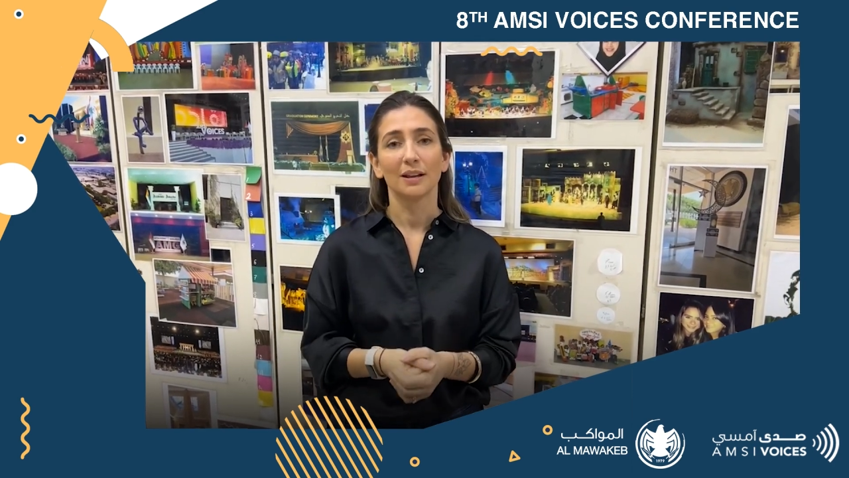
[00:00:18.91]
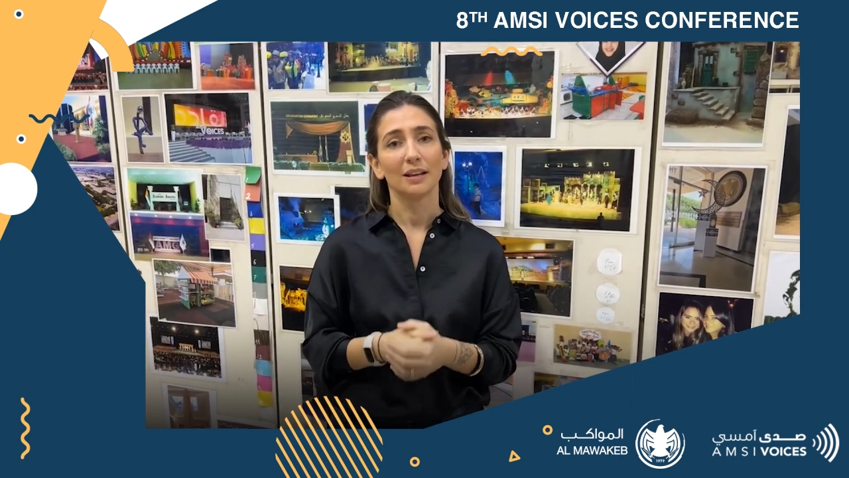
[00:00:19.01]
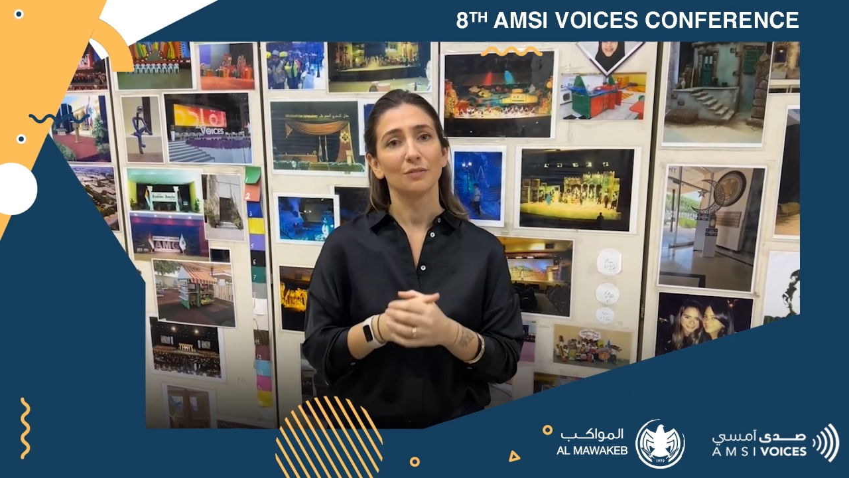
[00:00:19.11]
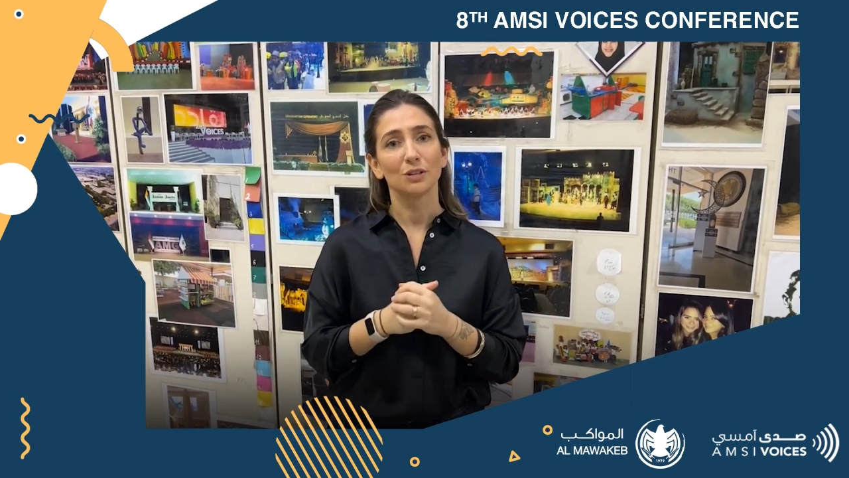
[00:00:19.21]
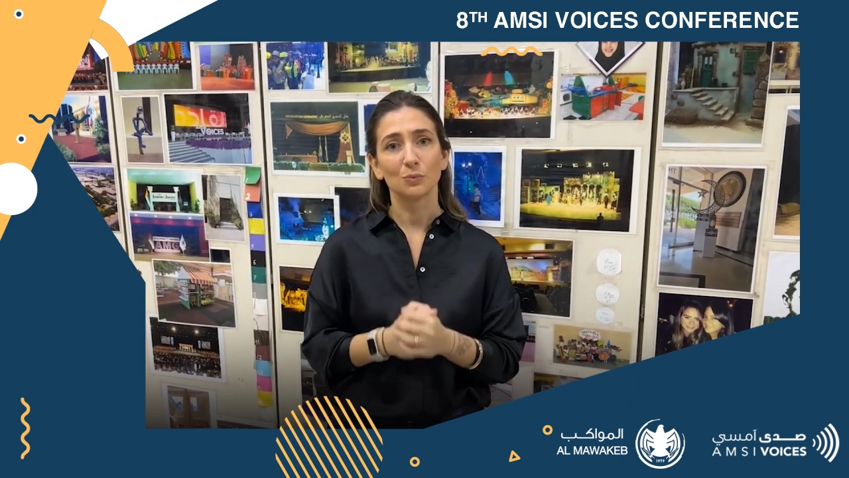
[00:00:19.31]

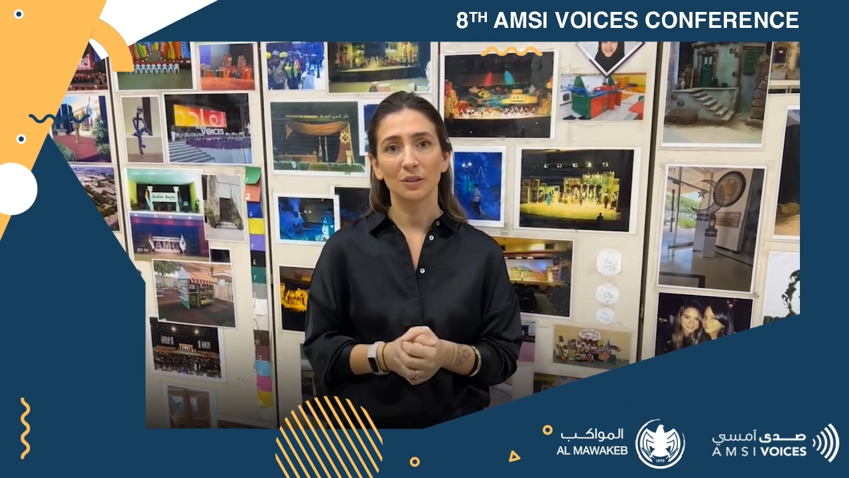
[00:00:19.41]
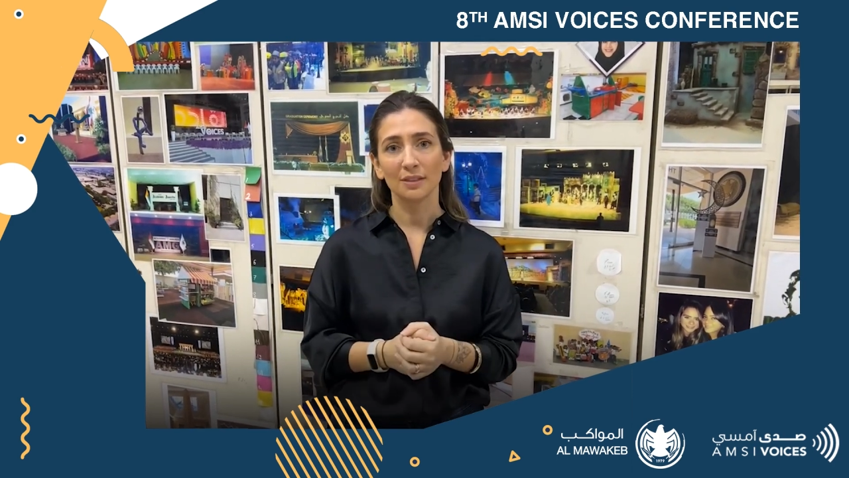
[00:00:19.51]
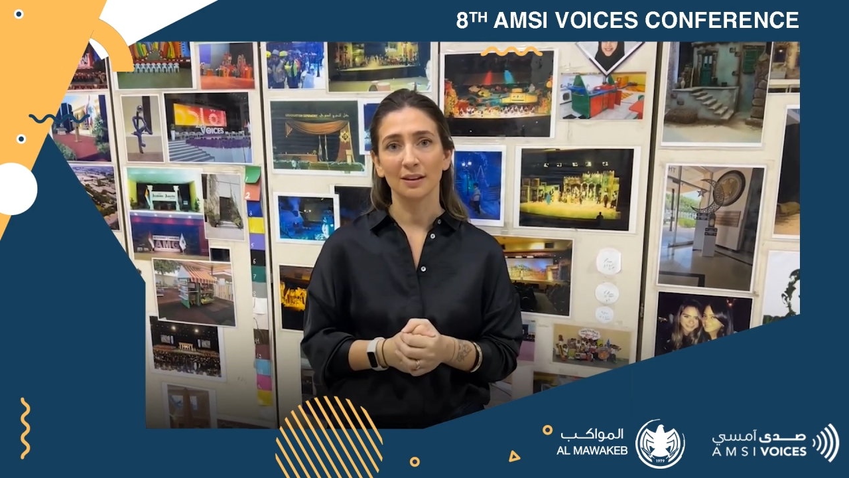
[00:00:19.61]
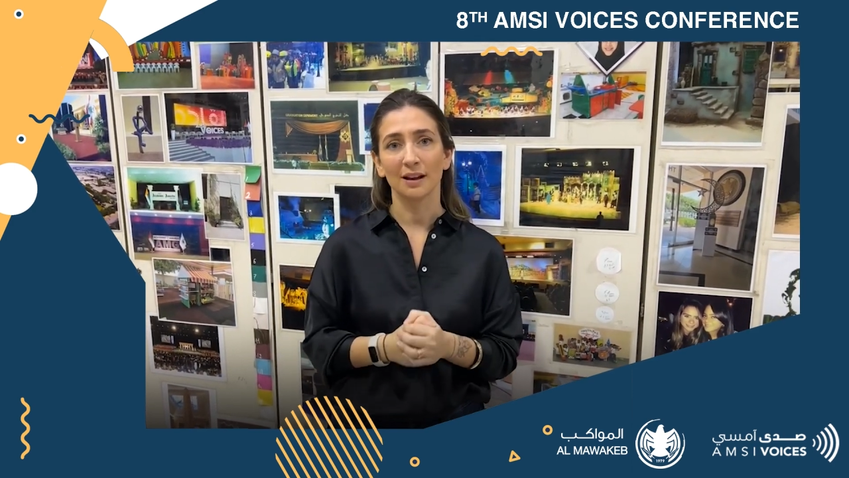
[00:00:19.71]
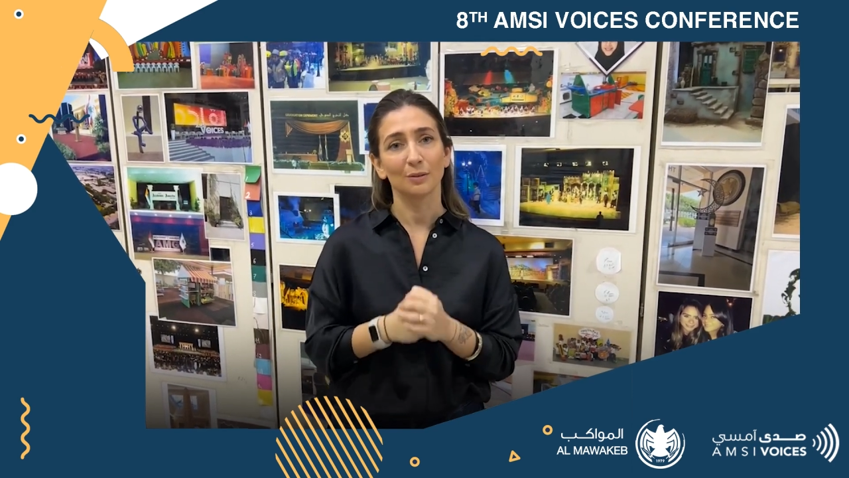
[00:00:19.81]
If there's one
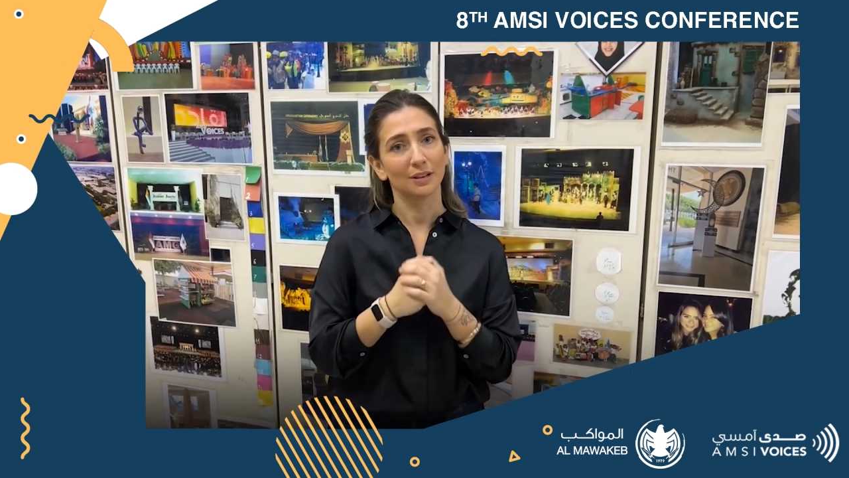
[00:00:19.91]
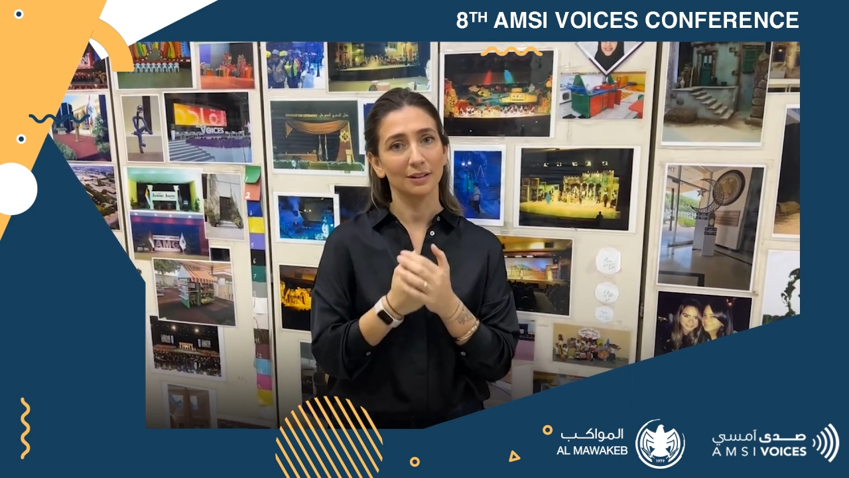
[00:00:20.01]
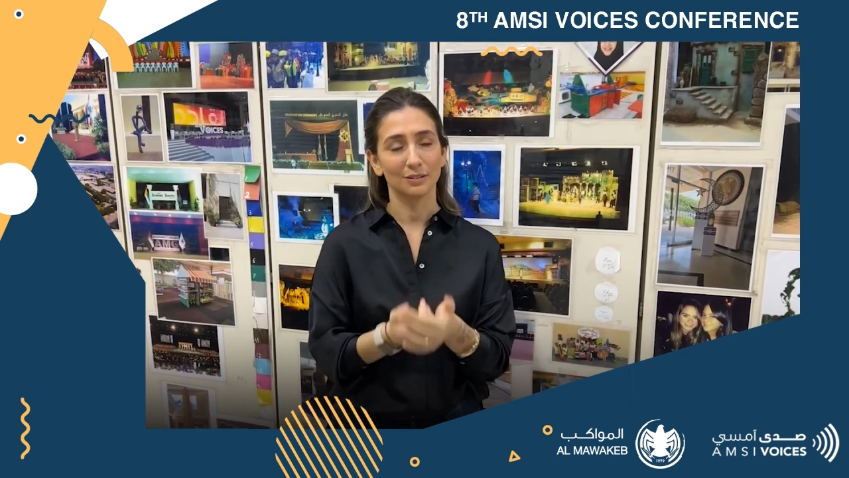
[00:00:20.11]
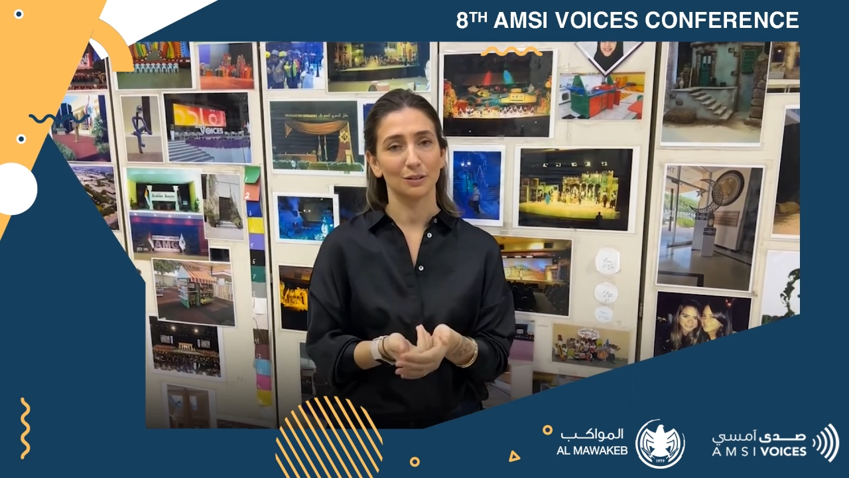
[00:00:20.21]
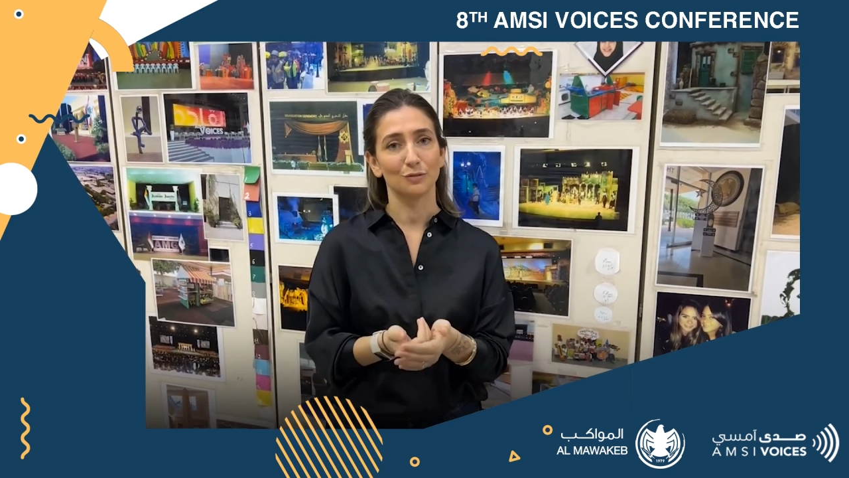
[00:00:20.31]
thing I'd like
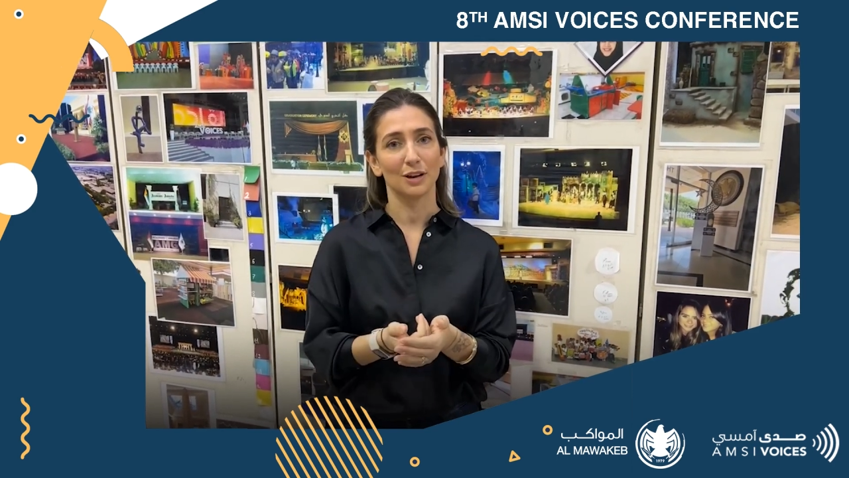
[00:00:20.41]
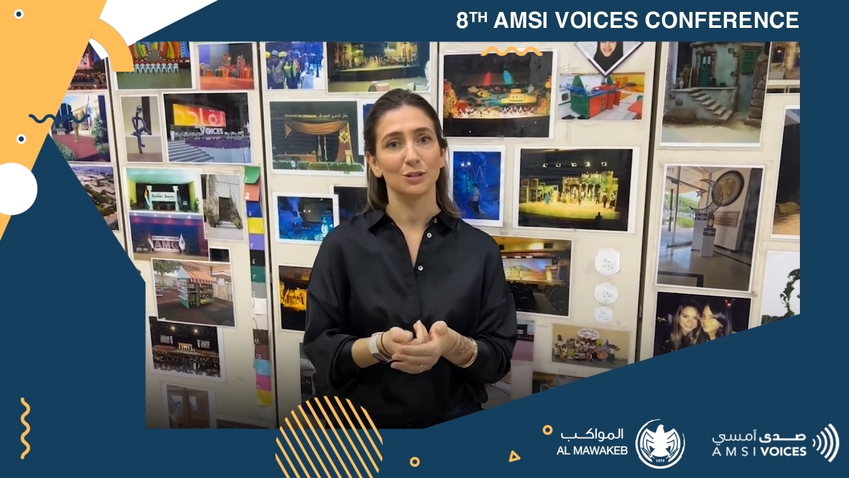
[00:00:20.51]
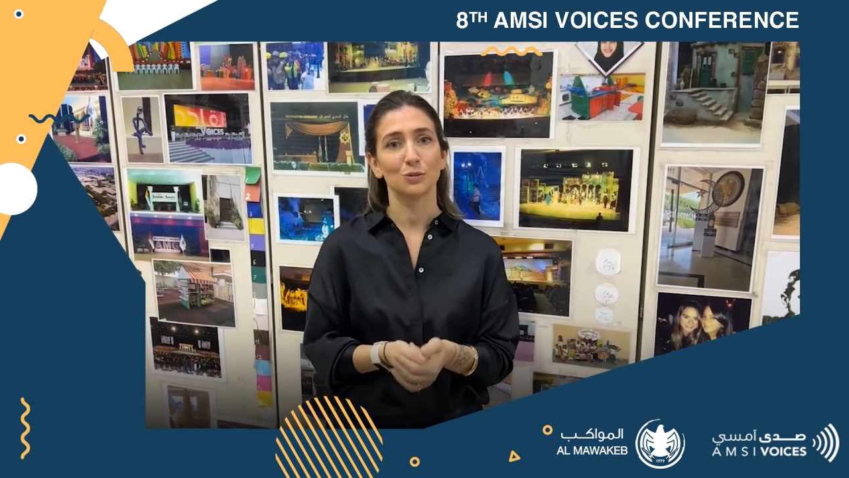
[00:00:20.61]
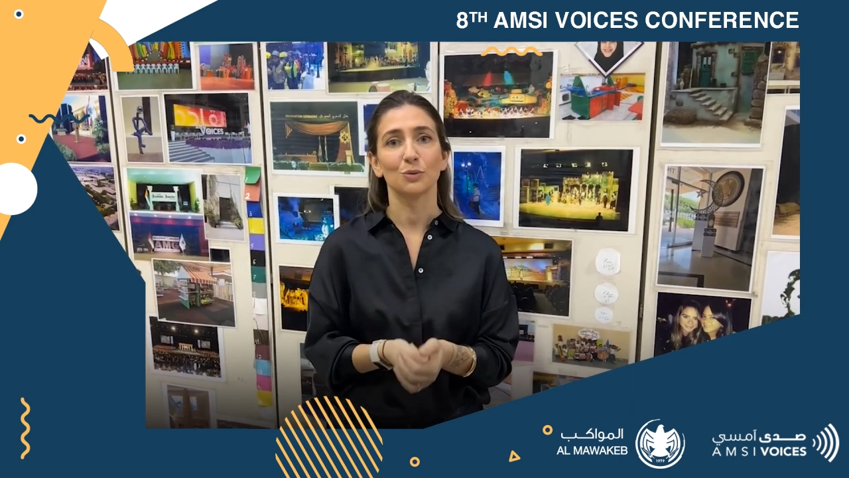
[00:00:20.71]
to advise you,